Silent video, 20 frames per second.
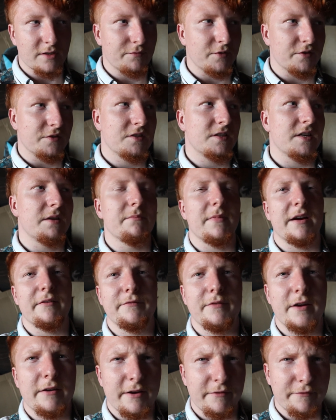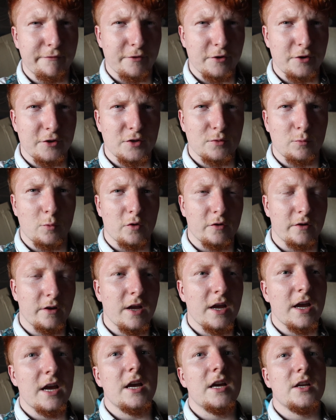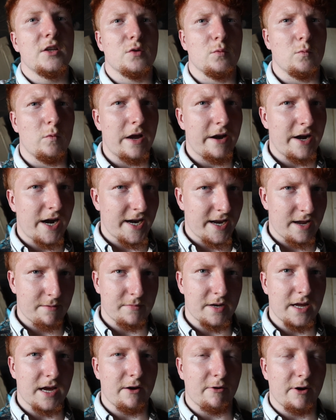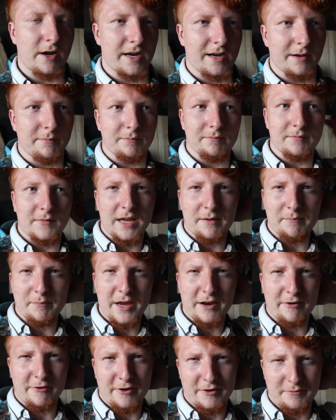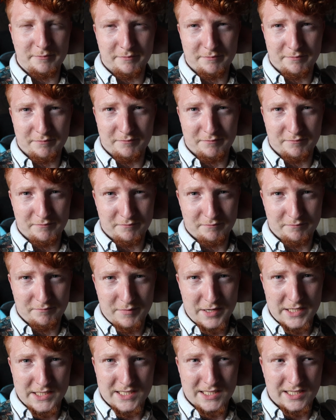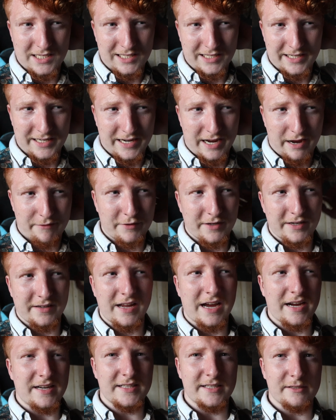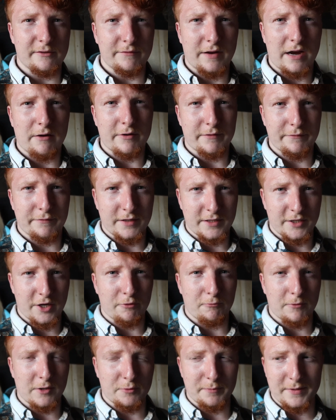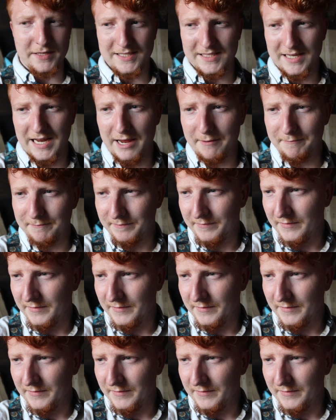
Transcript: If you see my very first one to where I am now, I am getting better at basically having an idea of how a video will be set.